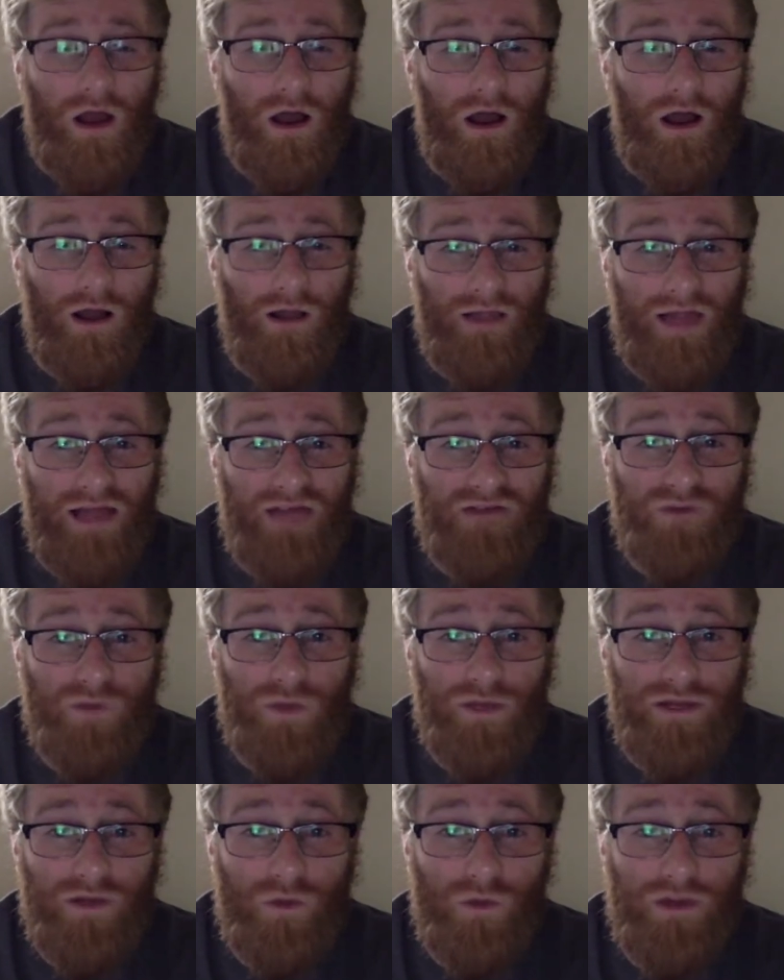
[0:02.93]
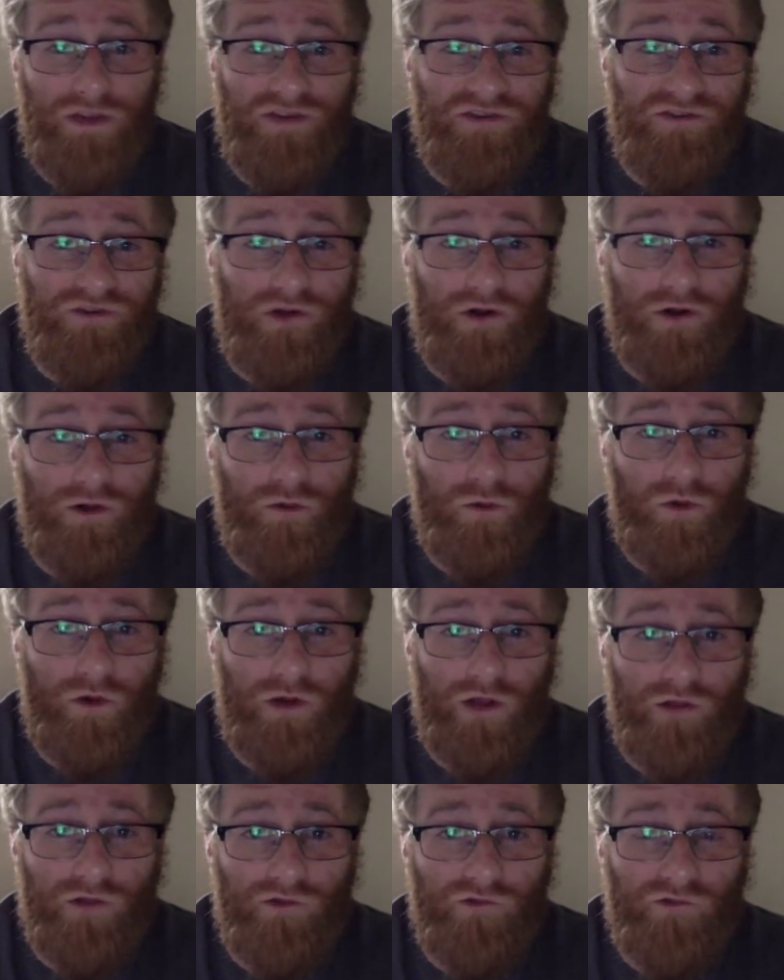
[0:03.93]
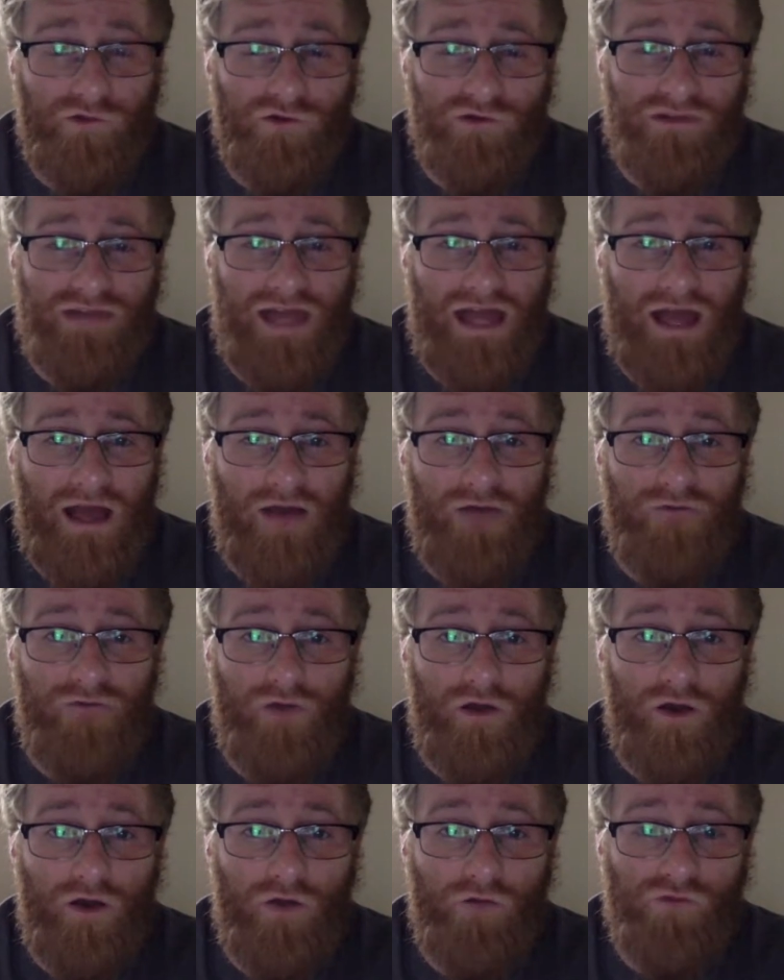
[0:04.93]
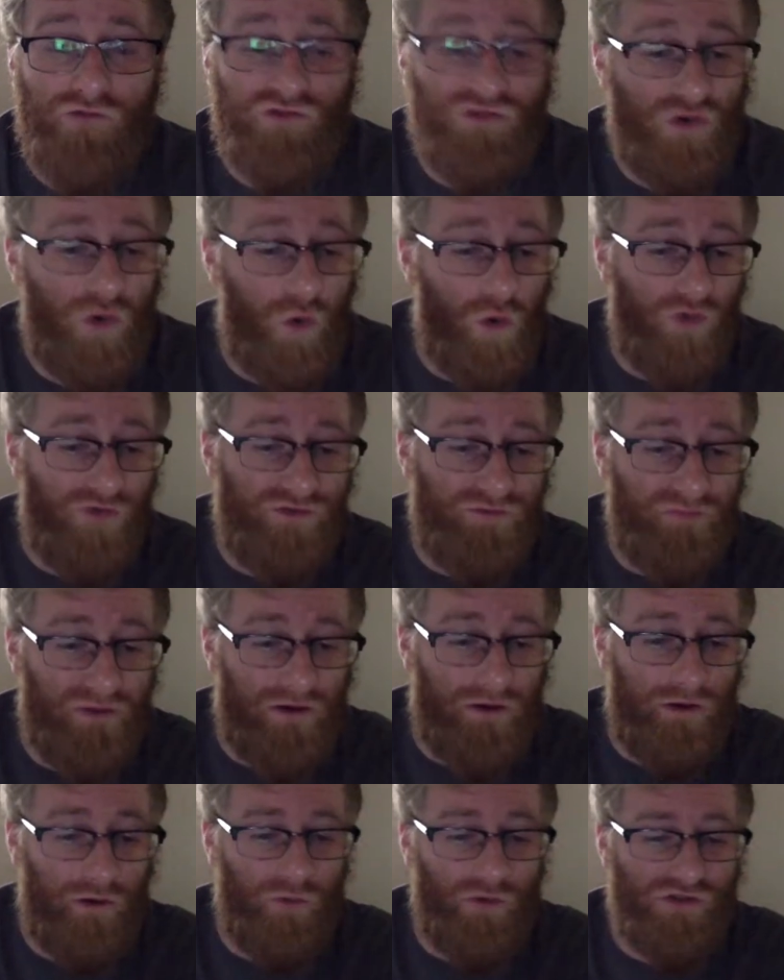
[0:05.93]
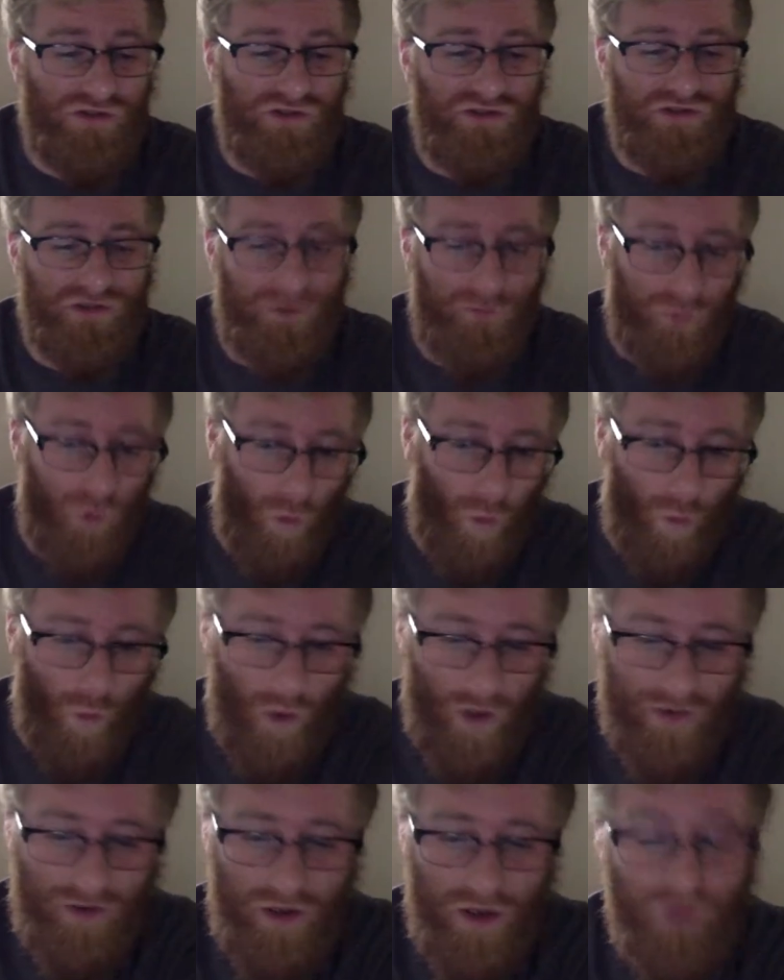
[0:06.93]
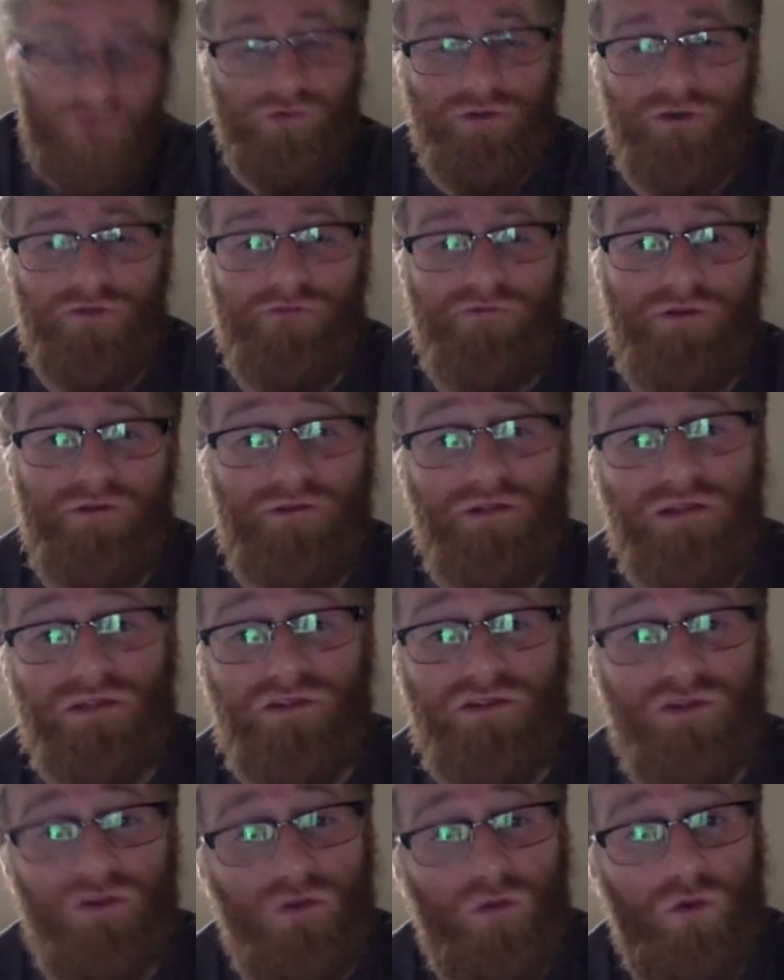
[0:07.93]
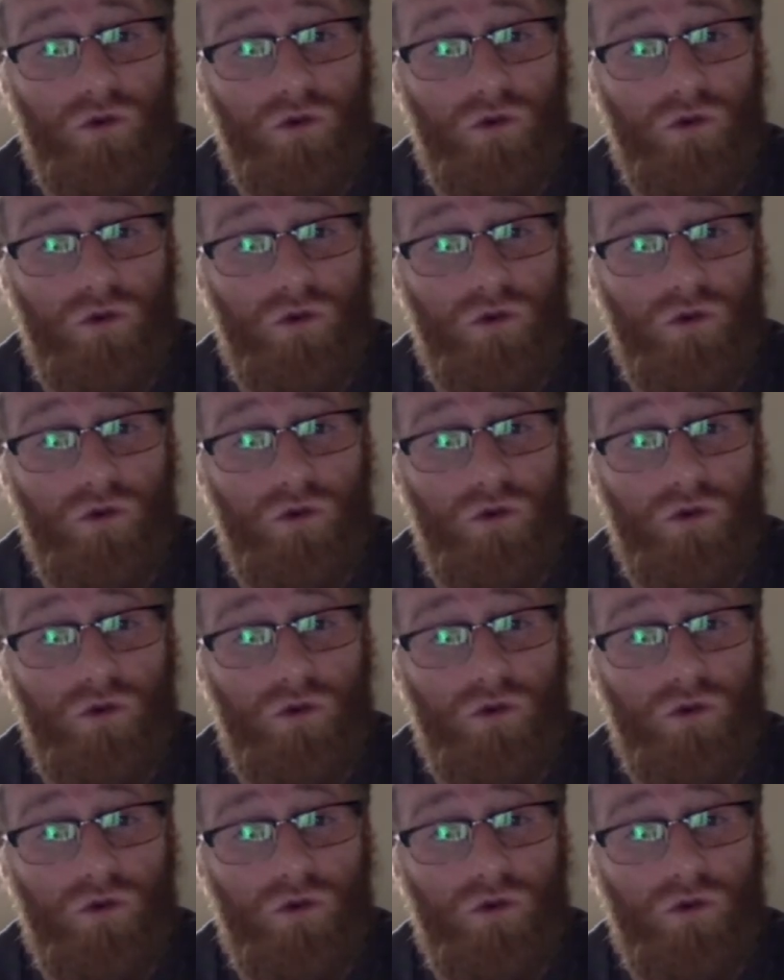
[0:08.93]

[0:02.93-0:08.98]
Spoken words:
Last week we started working on the first half of School Spirit, which is number 152.